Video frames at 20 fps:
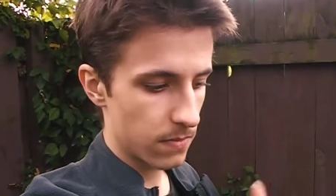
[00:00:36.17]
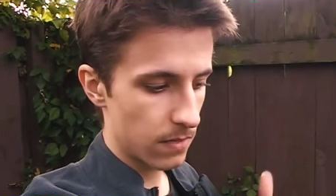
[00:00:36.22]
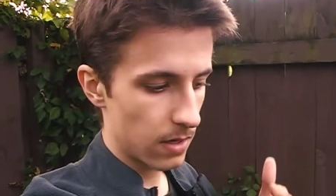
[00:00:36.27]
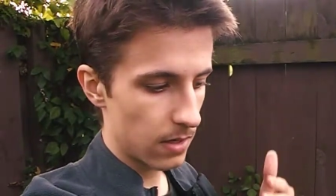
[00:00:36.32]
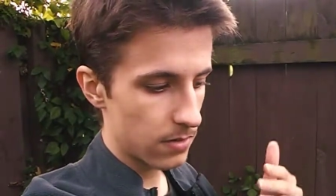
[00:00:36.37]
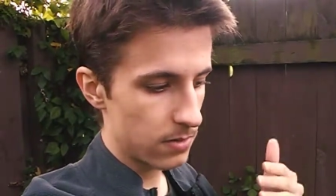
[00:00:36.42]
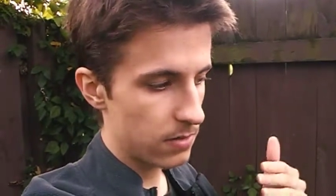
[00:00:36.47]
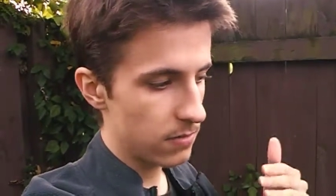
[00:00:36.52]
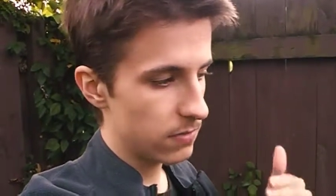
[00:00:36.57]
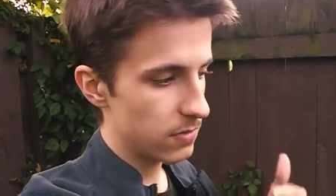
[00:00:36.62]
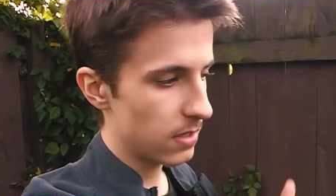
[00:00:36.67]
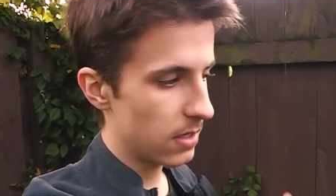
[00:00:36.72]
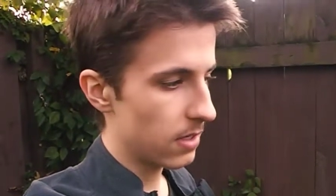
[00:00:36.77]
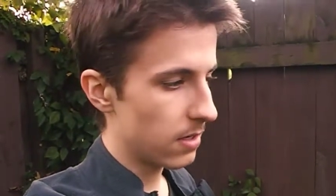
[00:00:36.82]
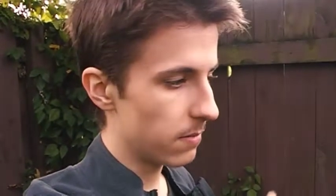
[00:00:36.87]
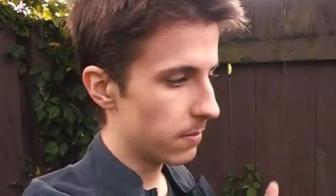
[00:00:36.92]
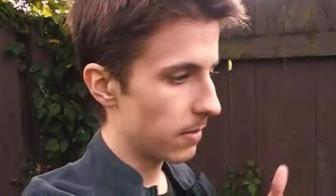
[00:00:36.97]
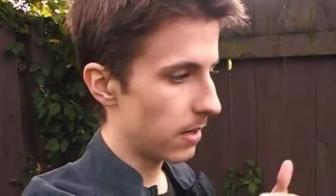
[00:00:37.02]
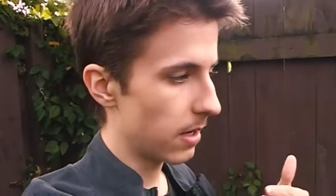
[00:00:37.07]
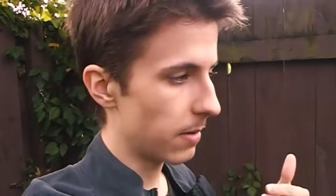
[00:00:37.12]
as you've seen
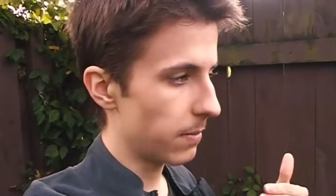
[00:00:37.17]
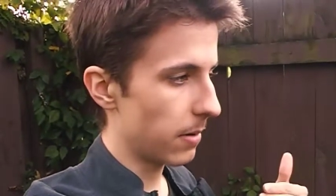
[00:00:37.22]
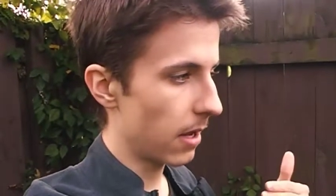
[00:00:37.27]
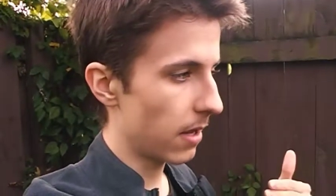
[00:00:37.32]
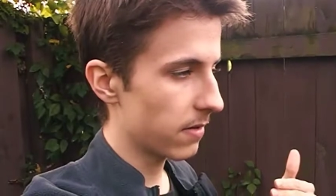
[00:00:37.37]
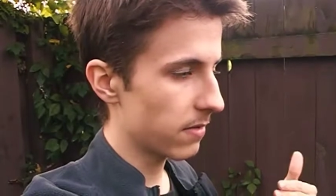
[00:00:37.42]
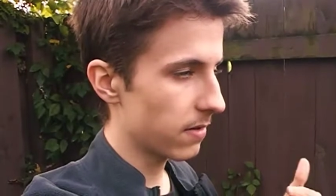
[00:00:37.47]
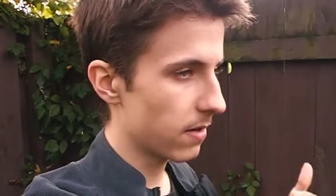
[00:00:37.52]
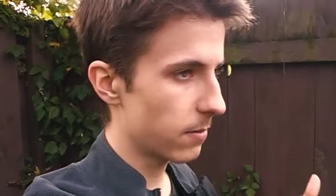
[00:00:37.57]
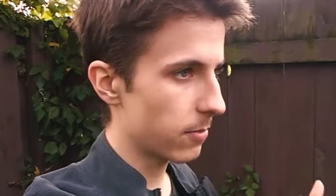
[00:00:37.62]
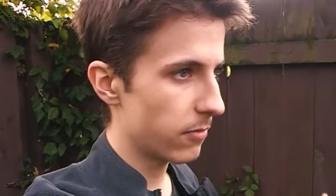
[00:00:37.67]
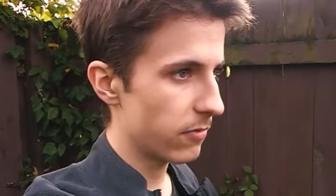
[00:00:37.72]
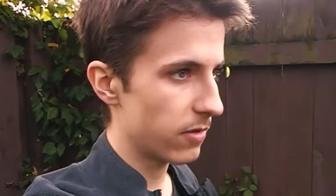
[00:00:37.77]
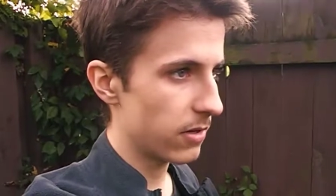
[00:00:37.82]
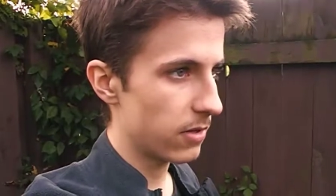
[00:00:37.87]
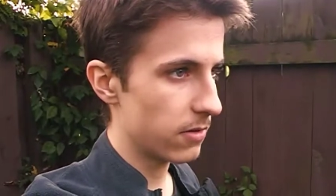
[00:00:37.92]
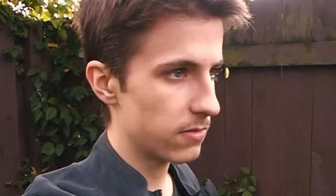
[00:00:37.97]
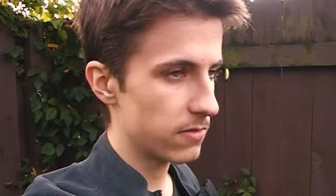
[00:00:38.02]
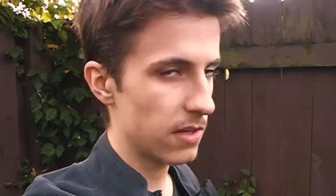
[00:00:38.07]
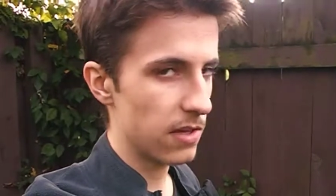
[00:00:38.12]
in my past couple
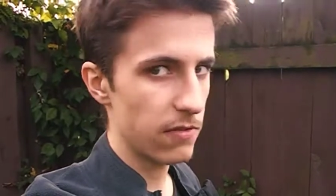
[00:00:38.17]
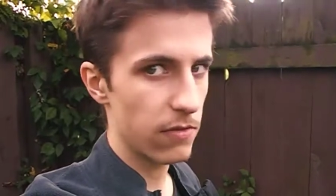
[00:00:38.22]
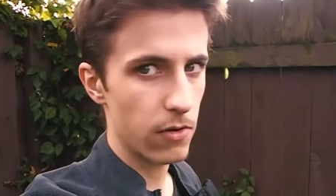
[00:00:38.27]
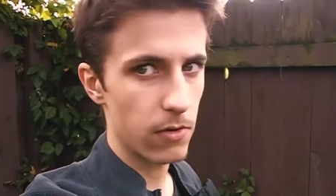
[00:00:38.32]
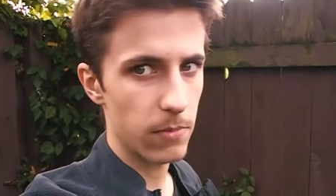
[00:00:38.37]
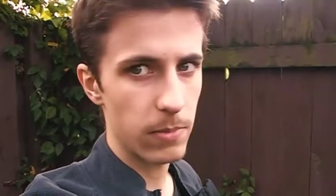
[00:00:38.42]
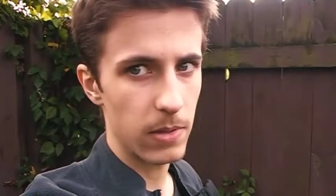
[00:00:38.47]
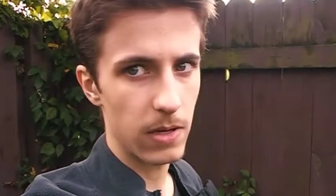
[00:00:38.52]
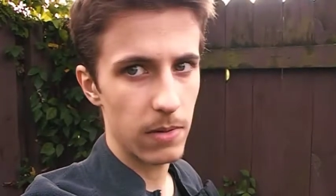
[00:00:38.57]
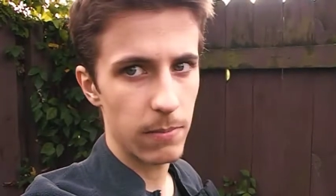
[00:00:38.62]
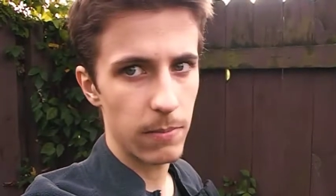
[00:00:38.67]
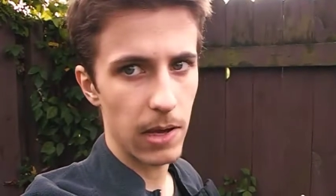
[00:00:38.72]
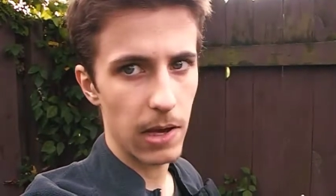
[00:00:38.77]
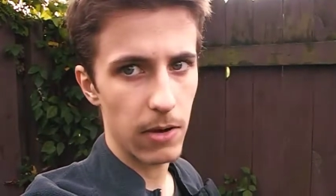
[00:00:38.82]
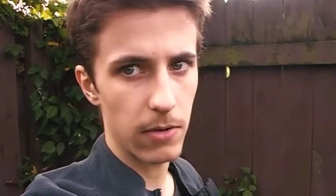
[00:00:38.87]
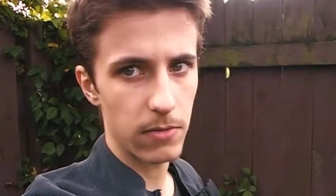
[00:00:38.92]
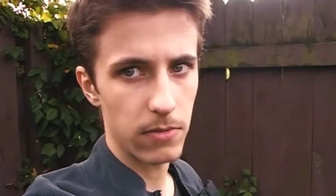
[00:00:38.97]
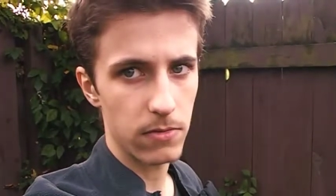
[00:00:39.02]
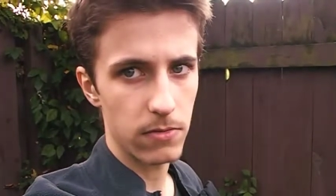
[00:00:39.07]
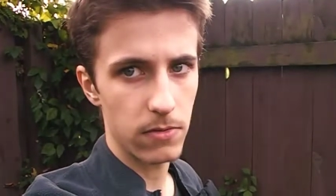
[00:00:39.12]
videos, they've all been
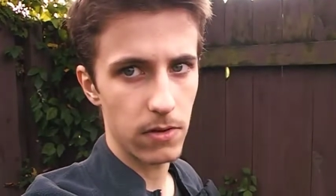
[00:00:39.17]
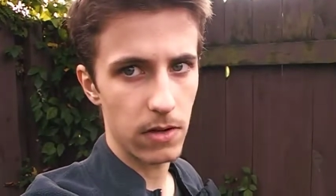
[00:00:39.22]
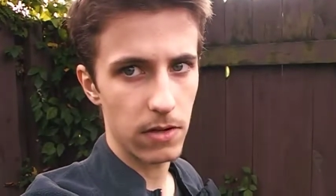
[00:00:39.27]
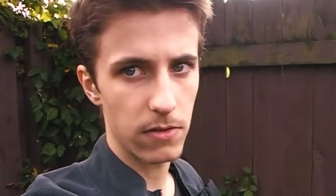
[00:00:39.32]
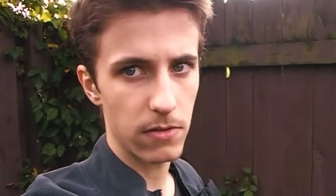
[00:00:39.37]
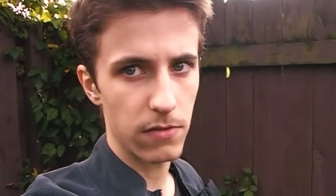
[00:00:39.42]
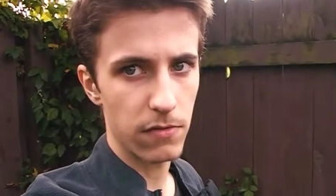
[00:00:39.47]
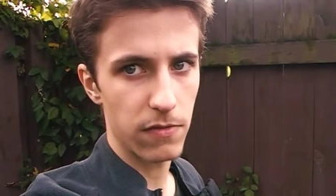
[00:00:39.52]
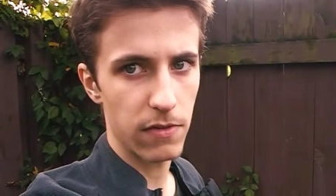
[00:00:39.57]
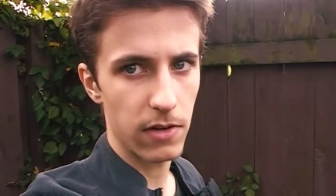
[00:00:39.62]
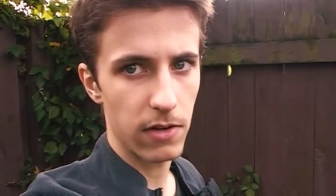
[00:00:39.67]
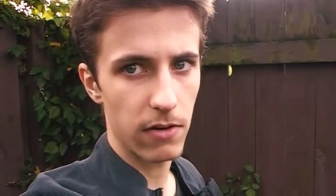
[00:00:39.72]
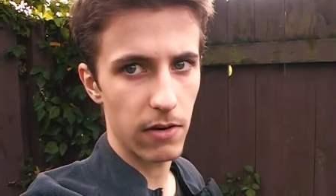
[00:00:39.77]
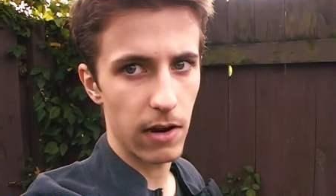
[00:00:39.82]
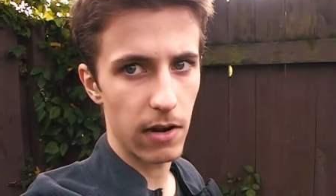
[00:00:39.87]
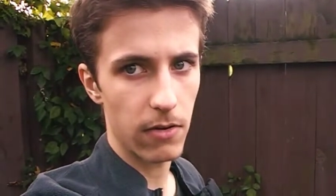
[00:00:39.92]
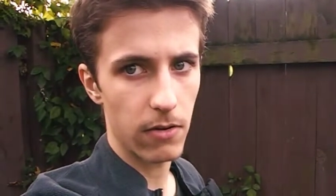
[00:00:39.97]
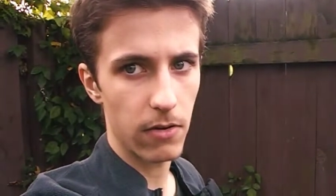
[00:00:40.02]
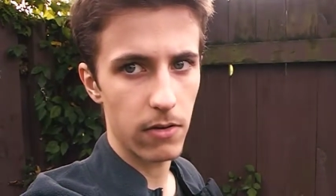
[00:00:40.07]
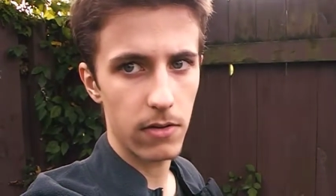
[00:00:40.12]
about trying to figure
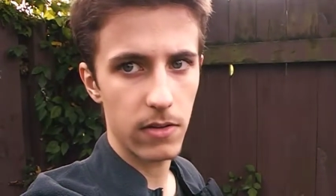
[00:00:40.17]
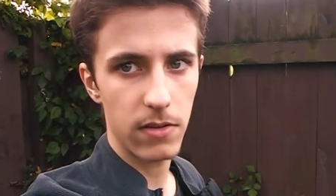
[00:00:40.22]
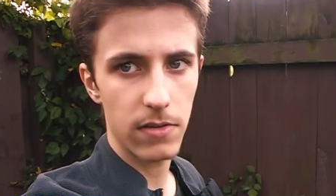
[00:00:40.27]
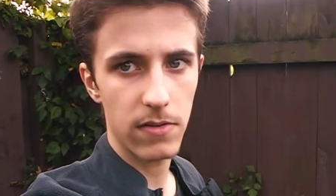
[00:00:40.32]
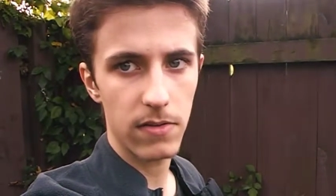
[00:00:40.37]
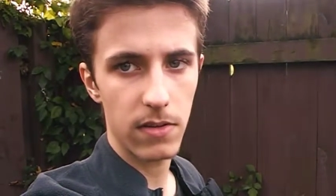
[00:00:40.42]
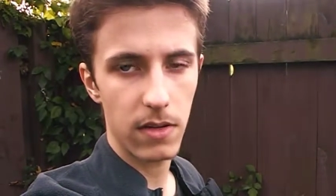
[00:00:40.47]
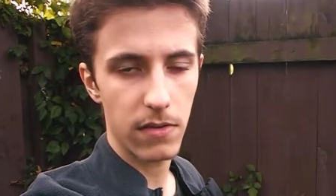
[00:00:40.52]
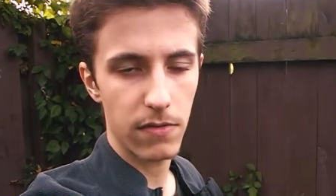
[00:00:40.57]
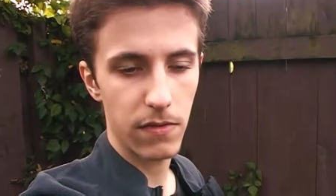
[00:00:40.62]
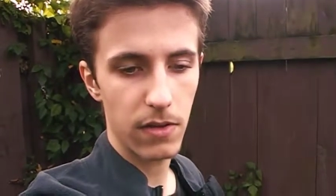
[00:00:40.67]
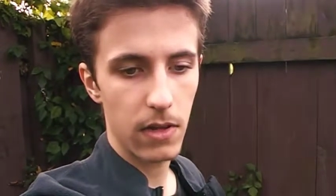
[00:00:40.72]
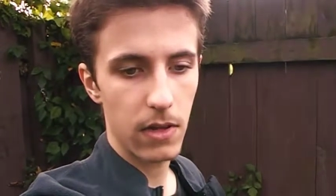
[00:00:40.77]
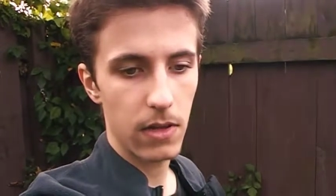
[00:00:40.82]
out all this stuff.